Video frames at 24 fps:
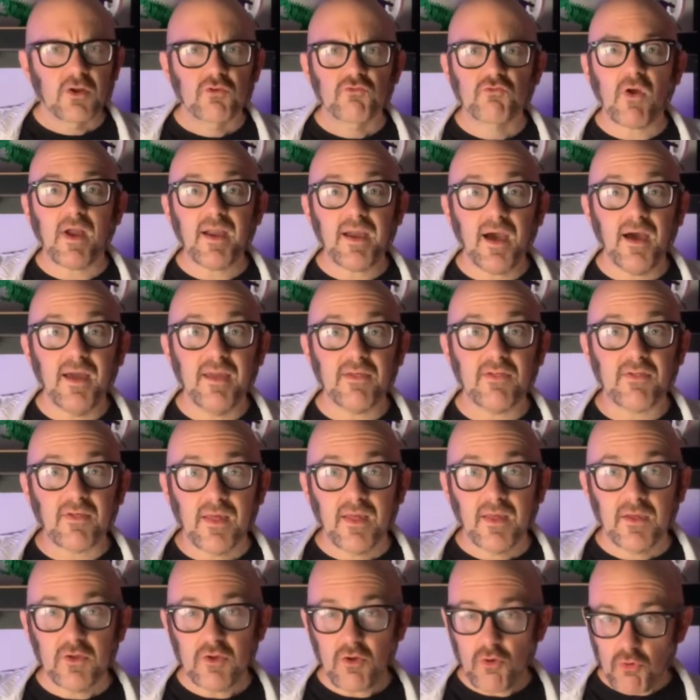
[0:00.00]
Dry
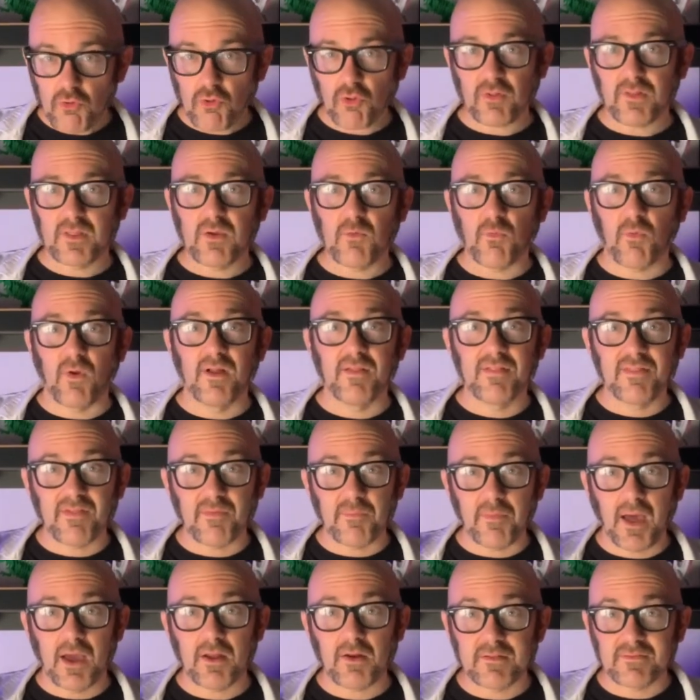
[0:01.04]
ice usually runs
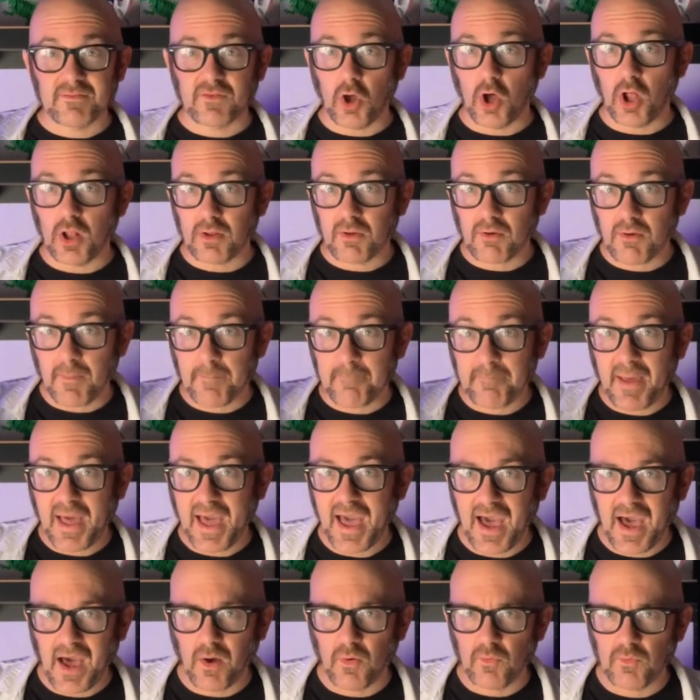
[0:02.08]
about $1 a
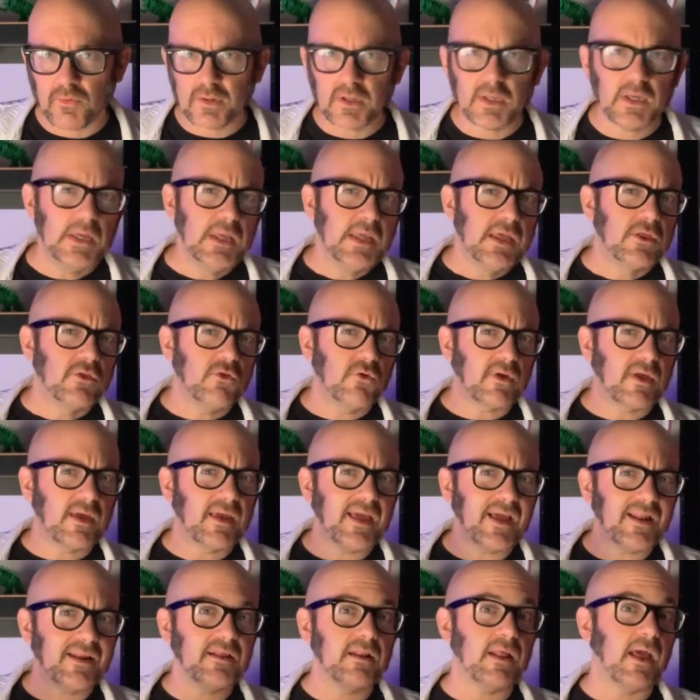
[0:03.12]
pound. You can
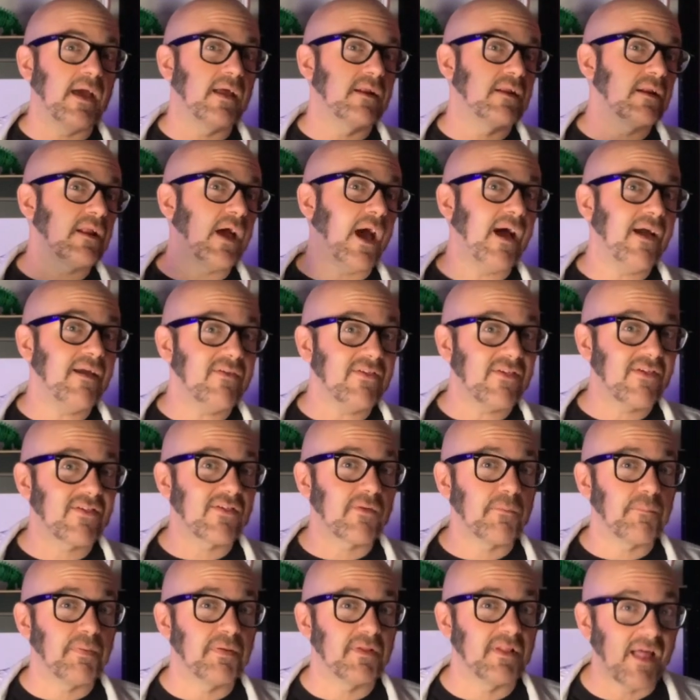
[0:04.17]
get it at an ice
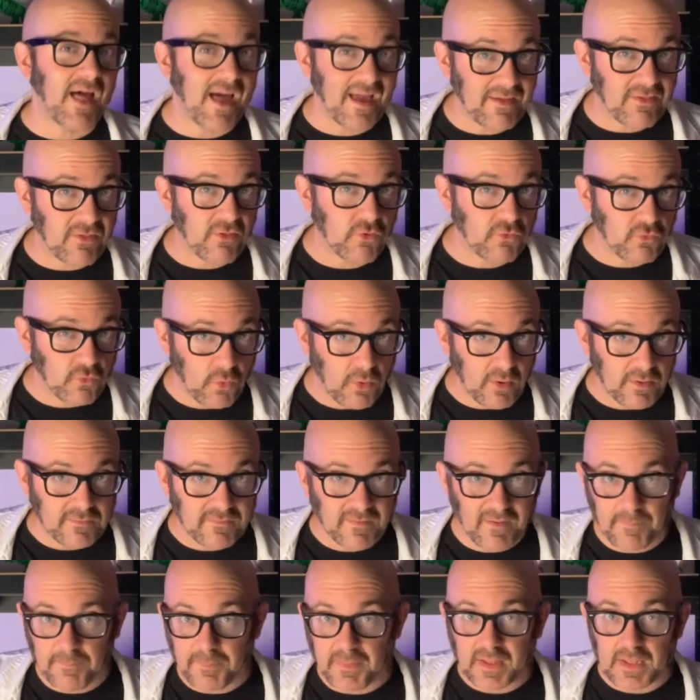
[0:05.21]
supply store,
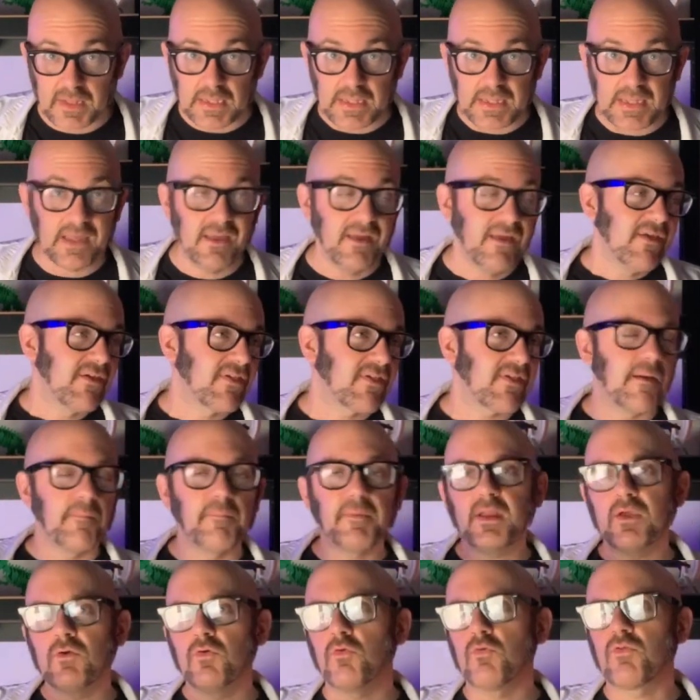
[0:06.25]
typically
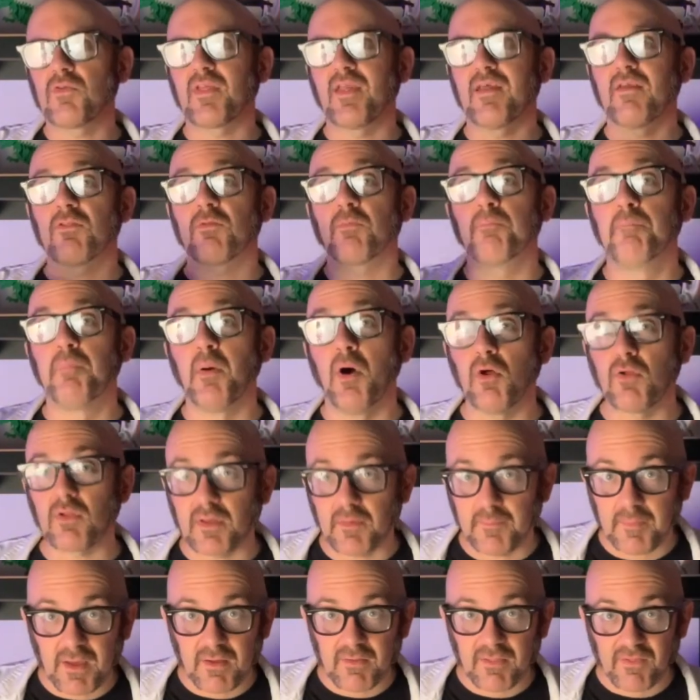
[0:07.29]
somebody who sells
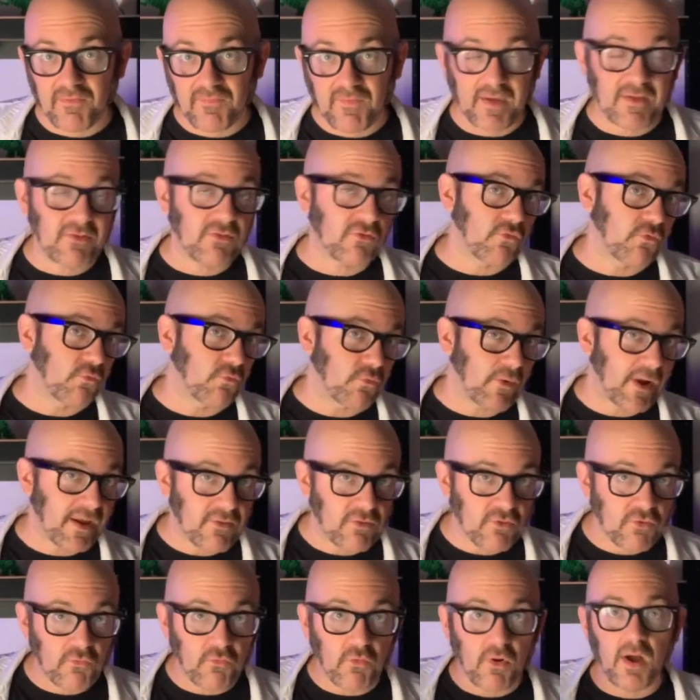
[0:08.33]
bulk amounts of ice to
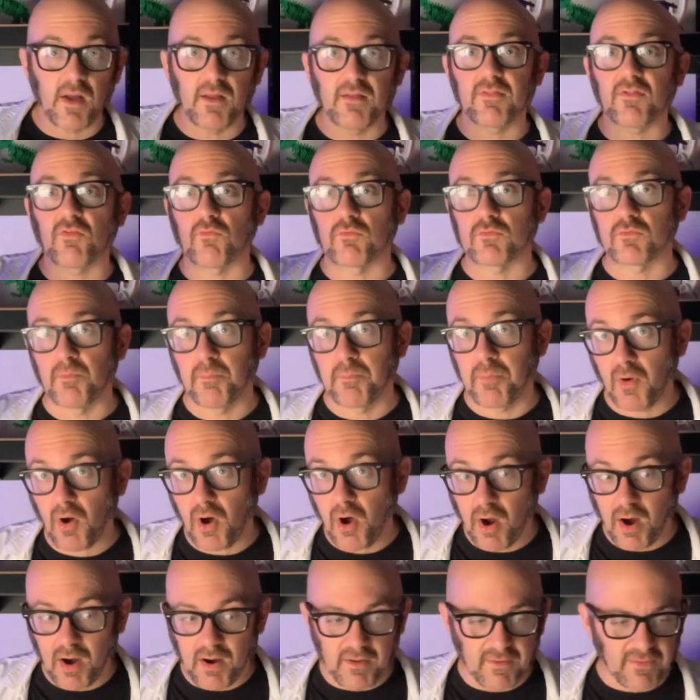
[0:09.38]
restaurants or to
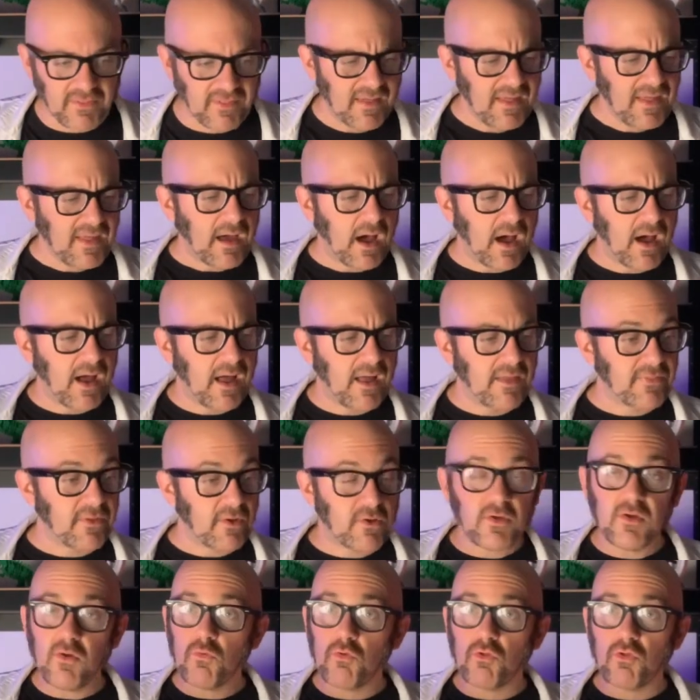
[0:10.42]
bars.
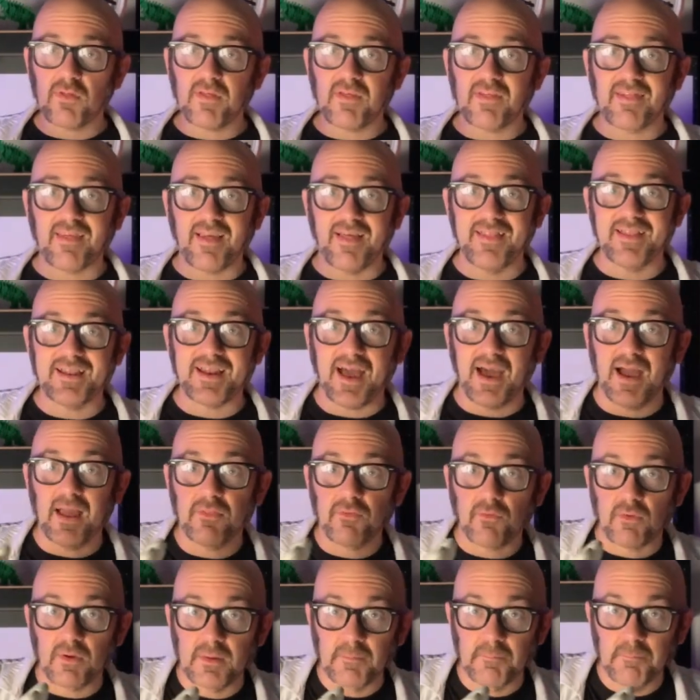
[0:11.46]
They'll usually sell it
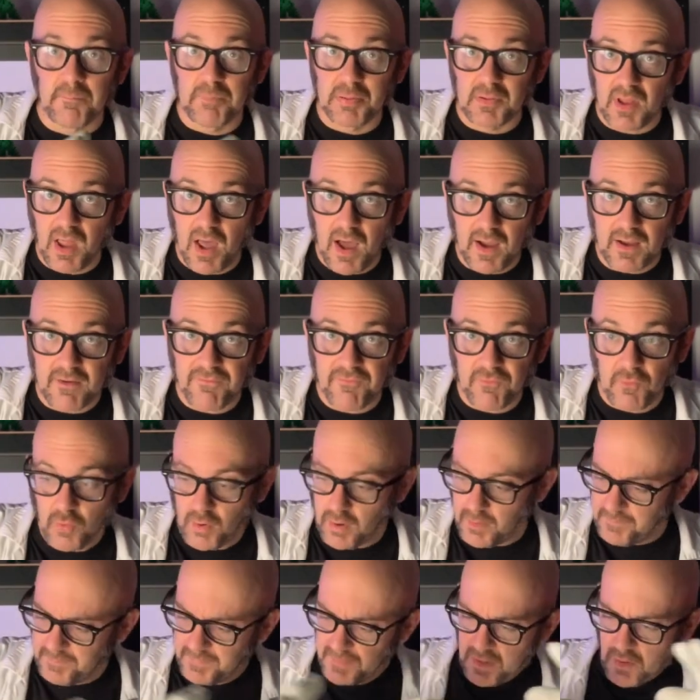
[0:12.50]
either in block
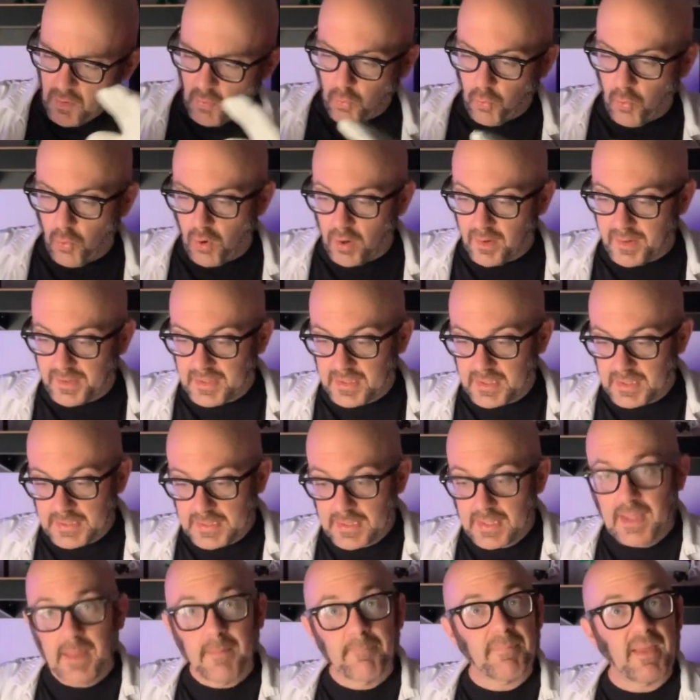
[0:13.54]
form or
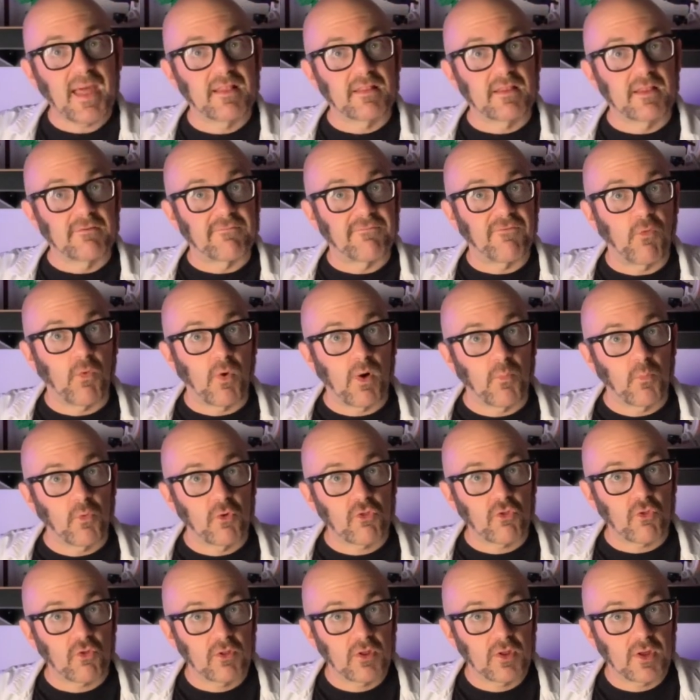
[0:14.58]
in pellet form,
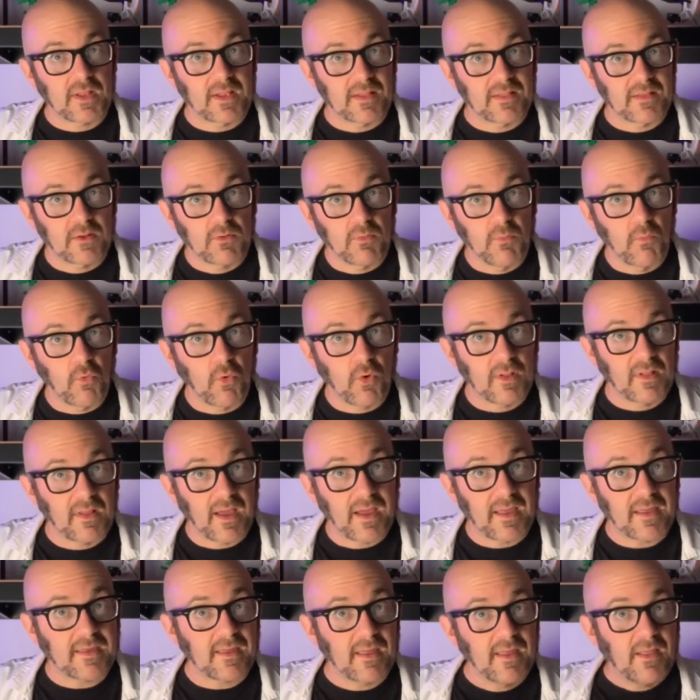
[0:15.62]
which will look a little more
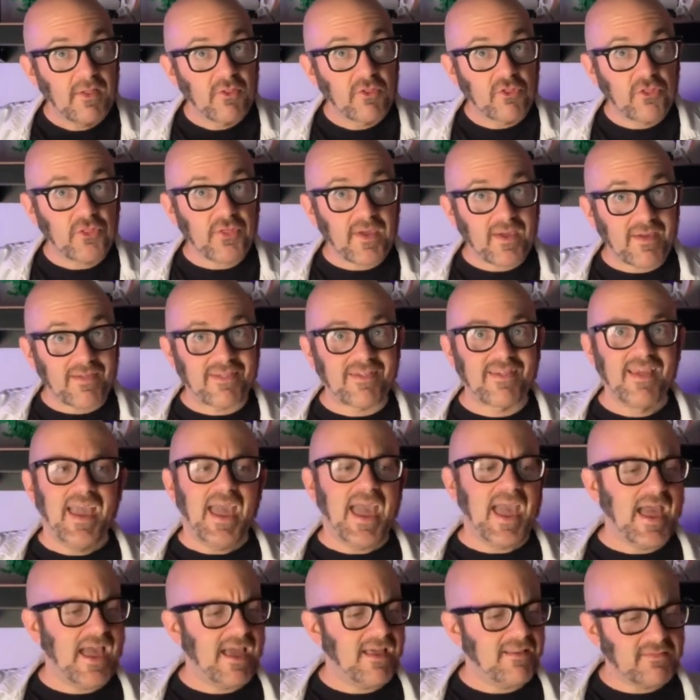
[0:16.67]
like this.
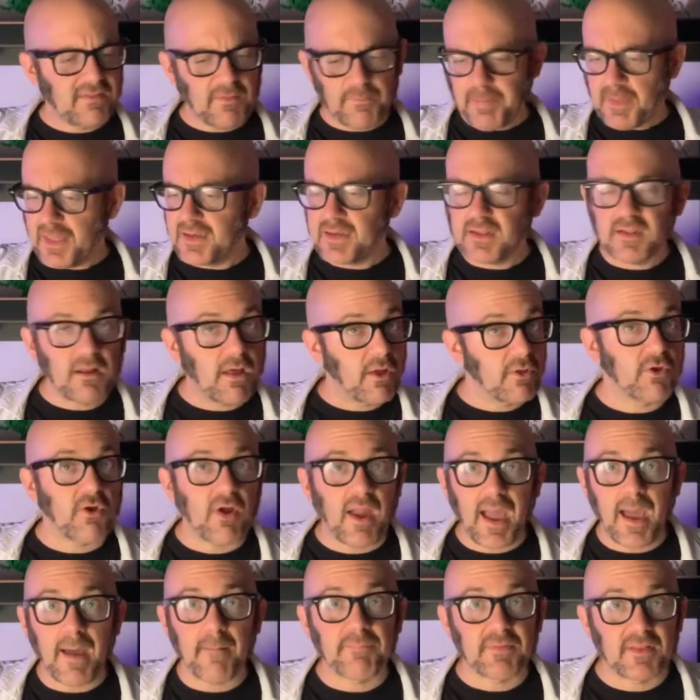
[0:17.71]
And depending on
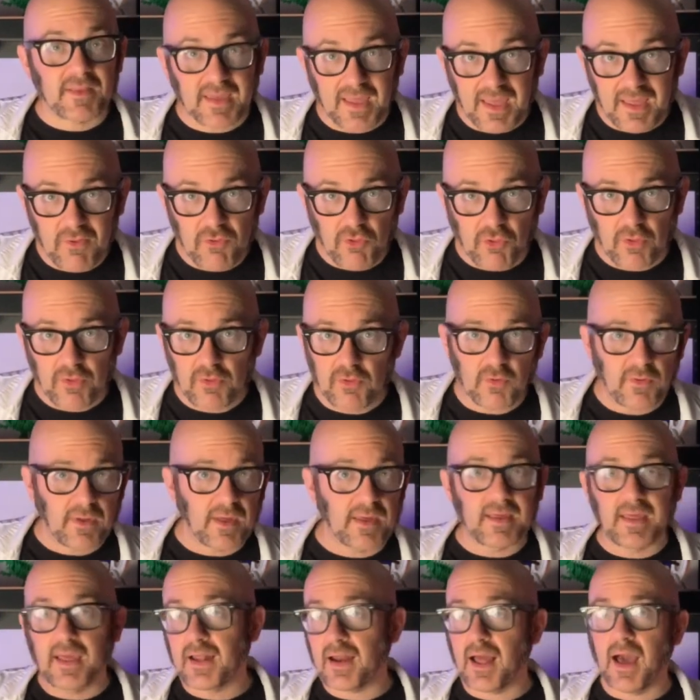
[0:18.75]
your application, you
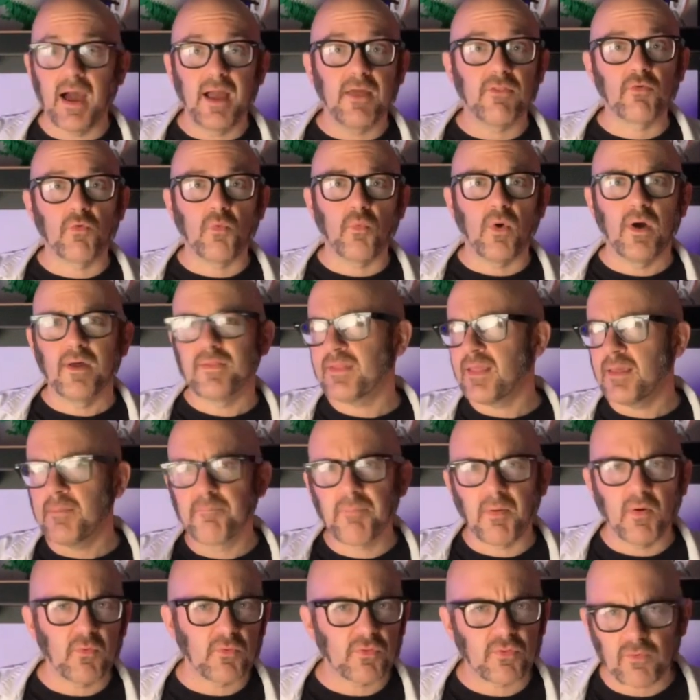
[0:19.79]
can get either one. They
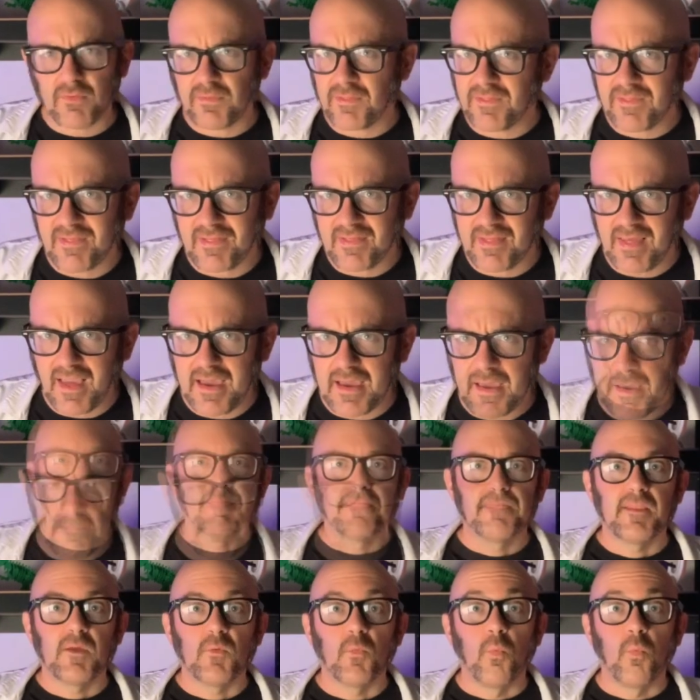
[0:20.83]
both are the same.